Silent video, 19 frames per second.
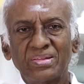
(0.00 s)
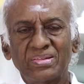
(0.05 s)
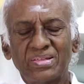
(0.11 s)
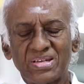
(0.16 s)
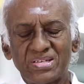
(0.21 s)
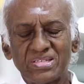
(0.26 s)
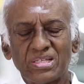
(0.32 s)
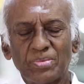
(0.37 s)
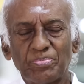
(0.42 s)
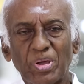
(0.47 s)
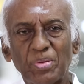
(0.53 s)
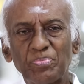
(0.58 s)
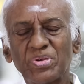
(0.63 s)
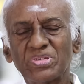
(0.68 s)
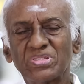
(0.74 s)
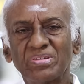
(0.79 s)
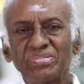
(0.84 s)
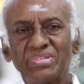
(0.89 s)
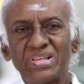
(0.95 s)
That's the
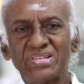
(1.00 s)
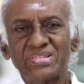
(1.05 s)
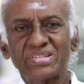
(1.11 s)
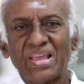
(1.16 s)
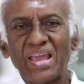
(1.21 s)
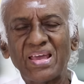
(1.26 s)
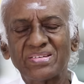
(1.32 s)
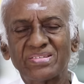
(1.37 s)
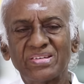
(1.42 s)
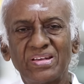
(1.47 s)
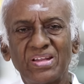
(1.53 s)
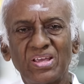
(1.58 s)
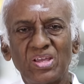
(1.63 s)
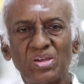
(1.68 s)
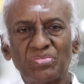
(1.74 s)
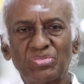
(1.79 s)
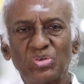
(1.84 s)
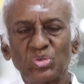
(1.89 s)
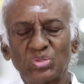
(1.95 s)
purpose of this Cancer
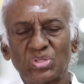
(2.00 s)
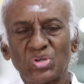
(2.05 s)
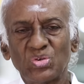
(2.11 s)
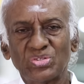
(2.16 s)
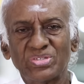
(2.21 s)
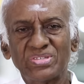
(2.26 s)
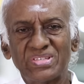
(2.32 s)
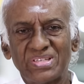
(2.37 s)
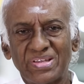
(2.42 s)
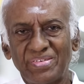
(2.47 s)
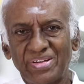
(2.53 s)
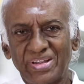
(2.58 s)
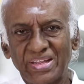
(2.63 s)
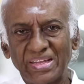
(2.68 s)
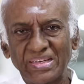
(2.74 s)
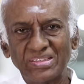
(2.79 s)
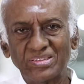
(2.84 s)
Day of 2017.